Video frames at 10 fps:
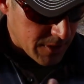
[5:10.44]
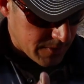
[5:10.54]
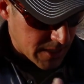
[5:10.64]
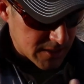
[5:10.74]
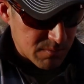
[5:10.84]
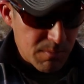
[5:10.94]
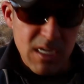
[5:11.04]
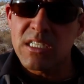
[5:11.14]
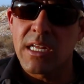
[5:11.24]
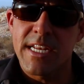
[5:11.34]
it. And then some
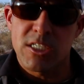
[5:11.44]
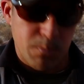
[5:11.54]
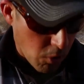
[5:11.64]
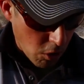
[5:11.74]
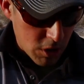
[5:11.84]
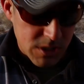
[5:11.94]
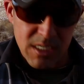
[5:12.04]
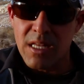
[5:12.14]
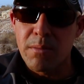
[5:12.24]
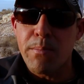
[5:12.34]
miscellaneous parts
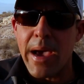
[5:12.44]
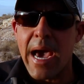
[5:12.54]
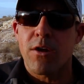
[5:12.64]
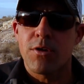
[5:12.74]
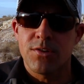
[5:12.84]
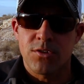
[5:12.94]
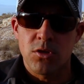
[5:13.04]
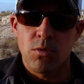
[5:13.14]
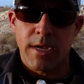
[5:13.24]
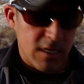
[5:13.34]
and then batteries
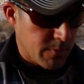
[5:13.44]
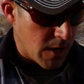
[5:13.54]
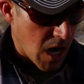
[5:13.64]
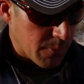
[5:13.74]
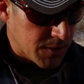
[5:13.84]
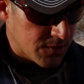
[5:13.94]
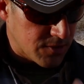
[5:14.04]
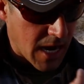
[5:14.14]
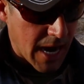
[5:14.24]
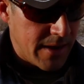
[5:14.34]
too in case my optics
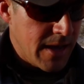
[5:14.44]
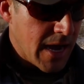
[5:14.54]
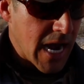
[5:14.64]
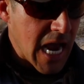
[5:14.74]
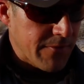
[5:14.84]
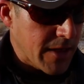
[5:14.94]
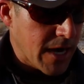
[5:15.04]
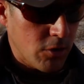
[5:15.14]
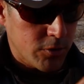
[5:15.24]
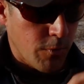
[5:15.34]
die. I have that
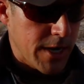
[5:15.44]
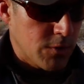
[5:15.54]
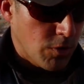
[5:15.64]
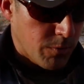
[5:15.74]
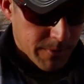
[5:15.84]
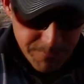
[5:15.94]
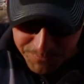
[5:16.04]
out at the range with me.